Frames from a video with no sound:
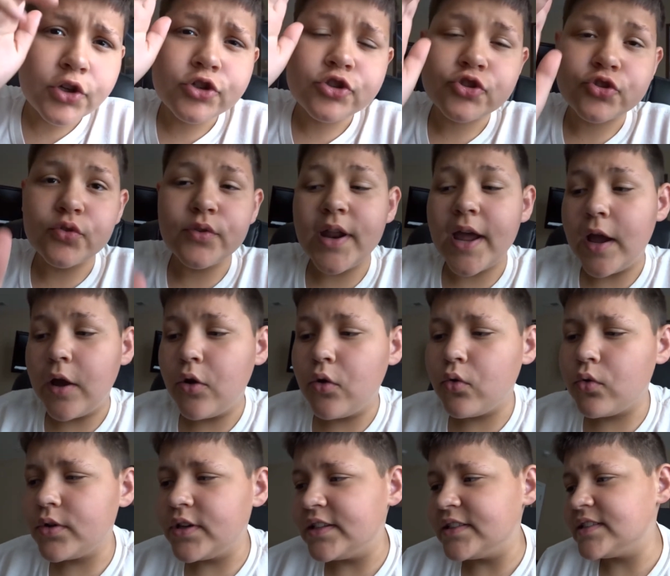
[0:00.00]
So
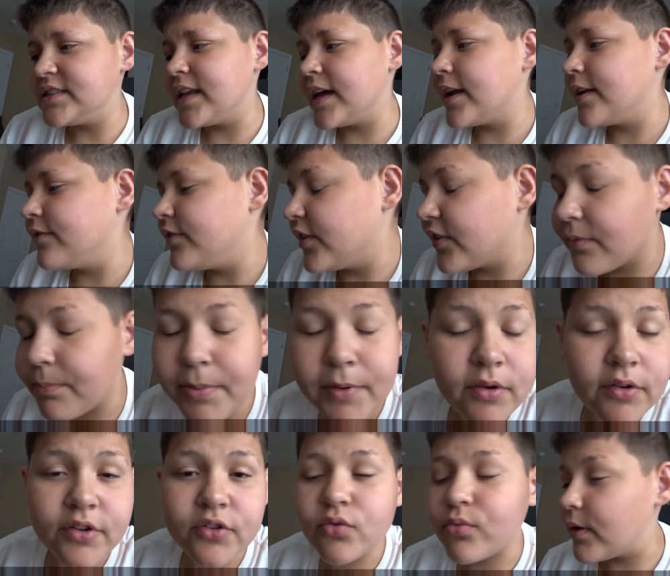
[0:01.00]
now, instead of
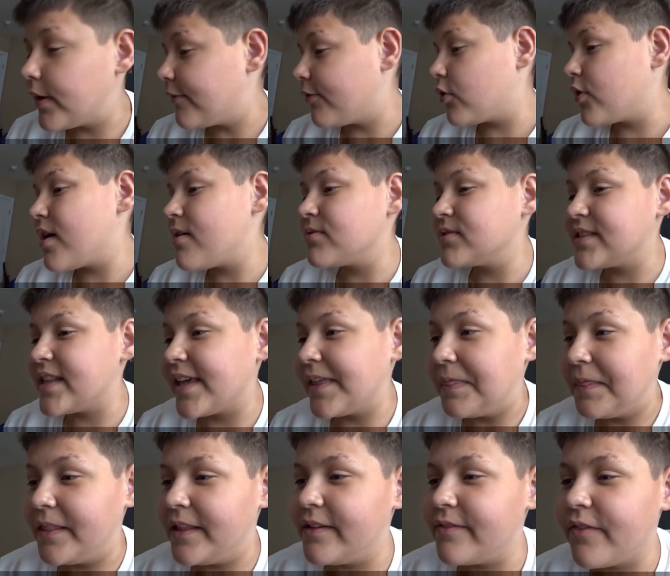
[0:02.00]
disappearing in 24 hours, they can
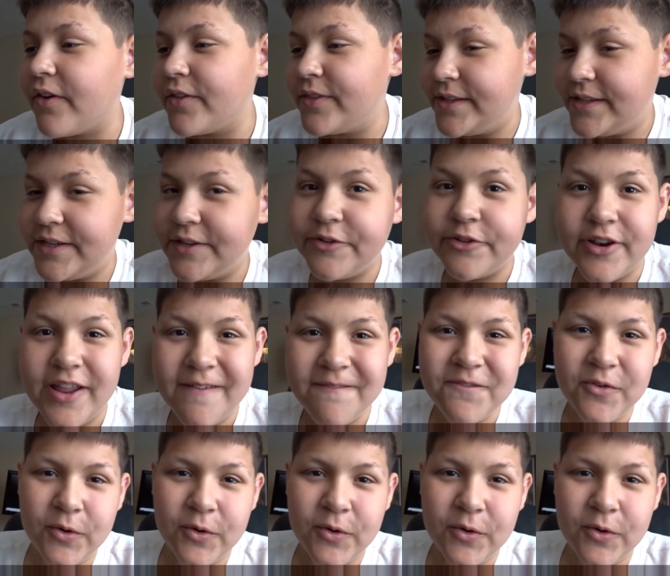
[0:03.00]
live on the internet